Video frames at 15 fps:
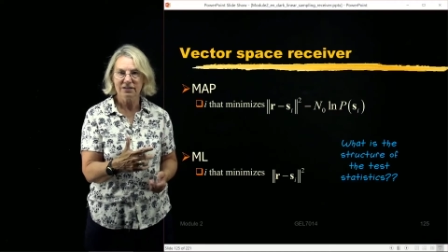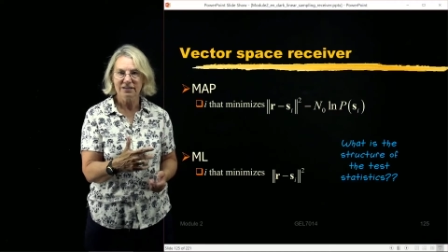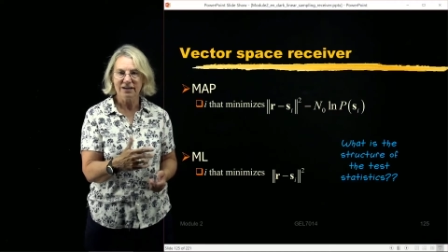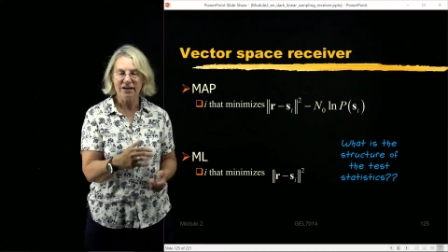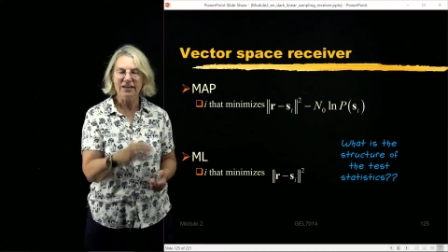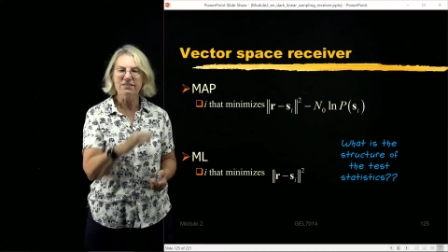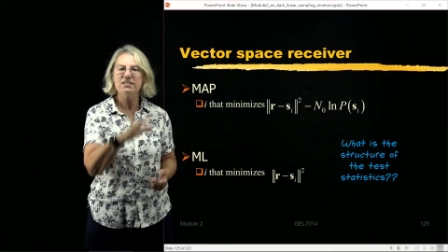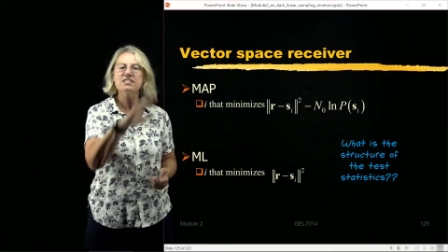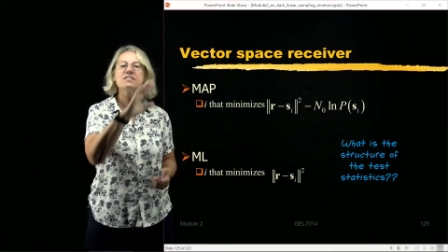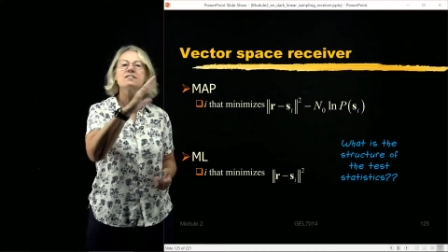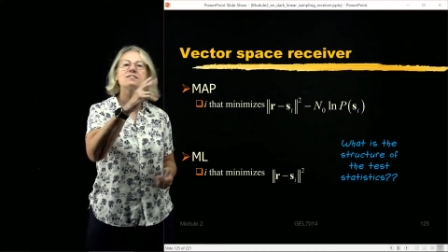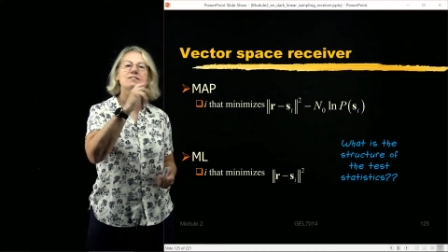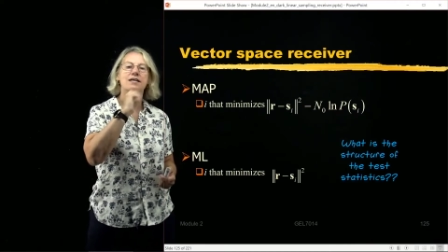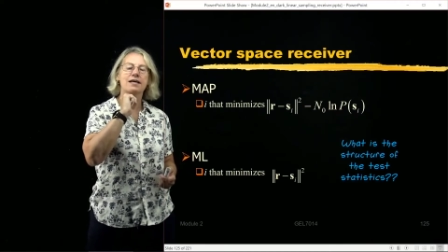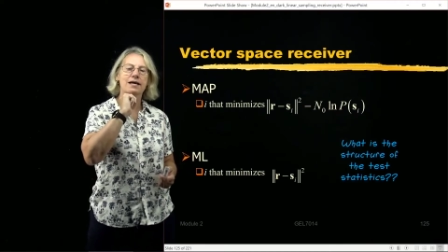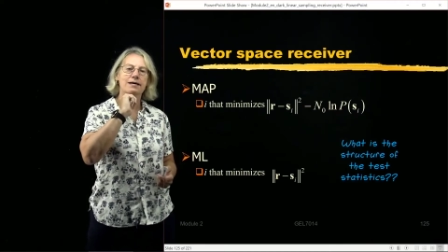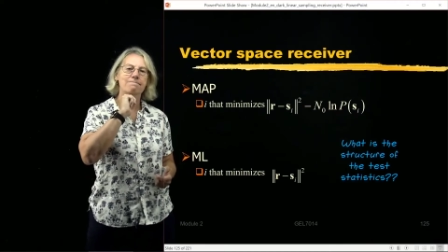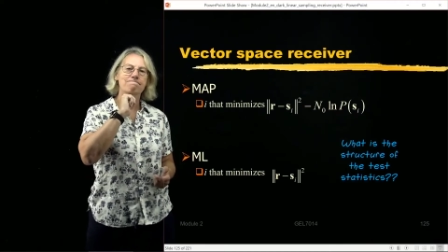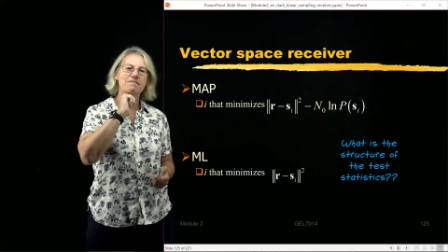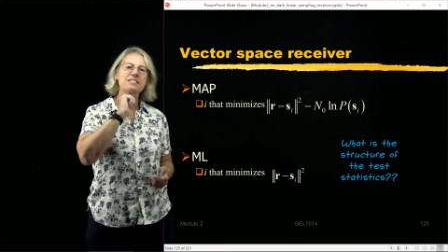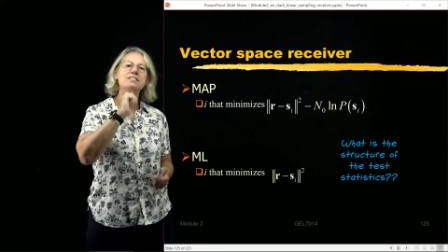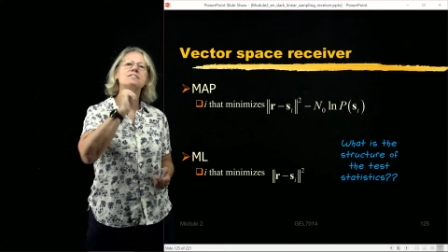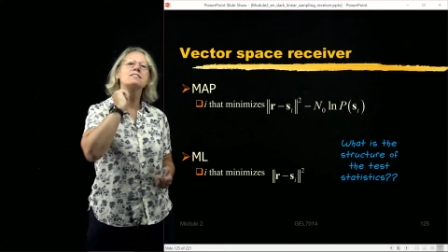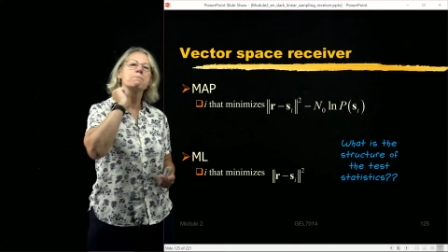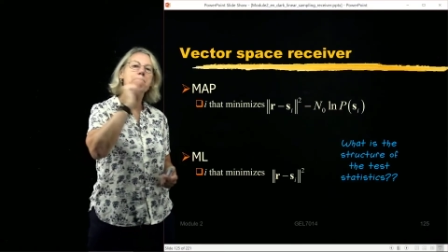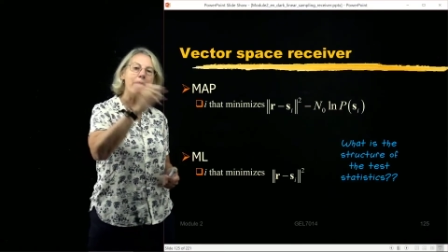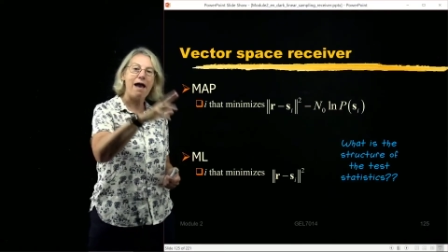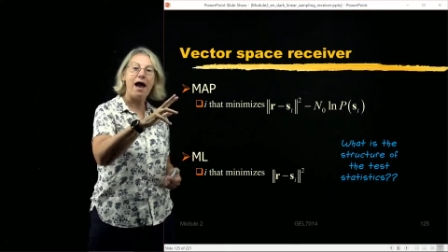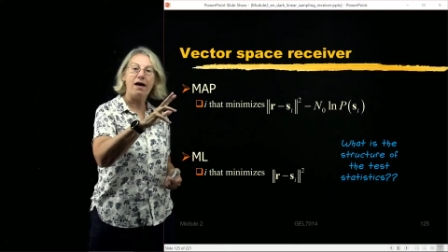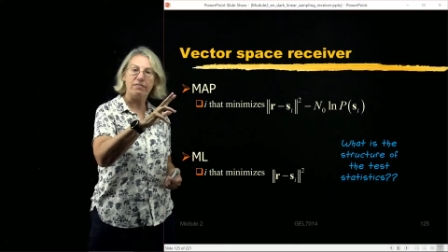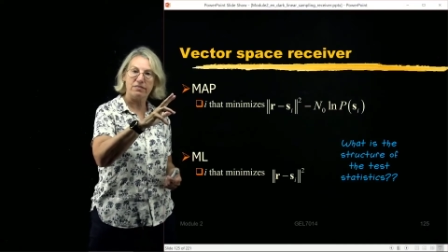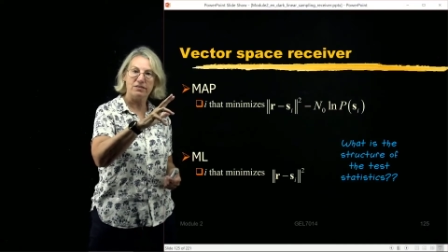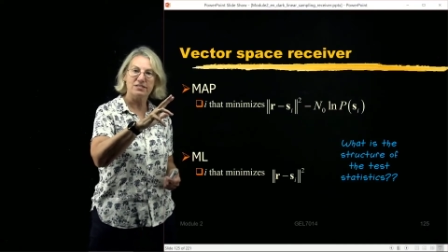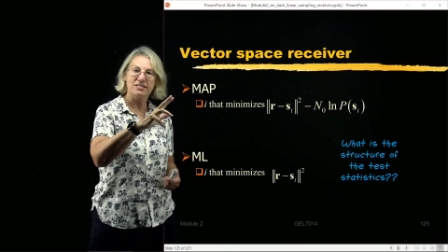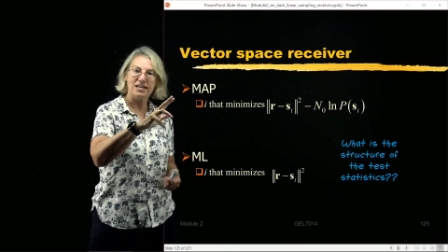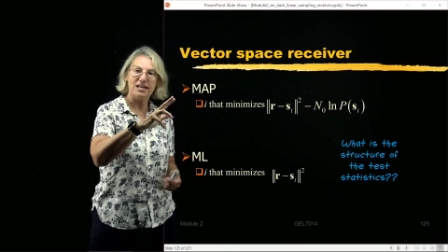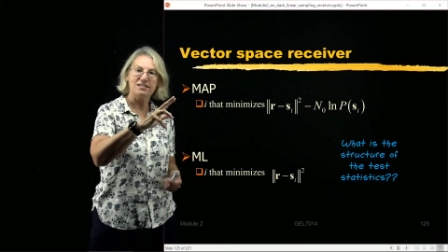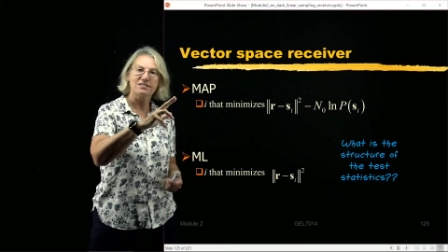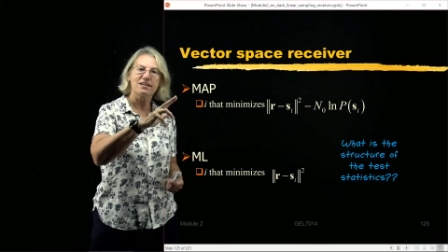okay, this is the math. It says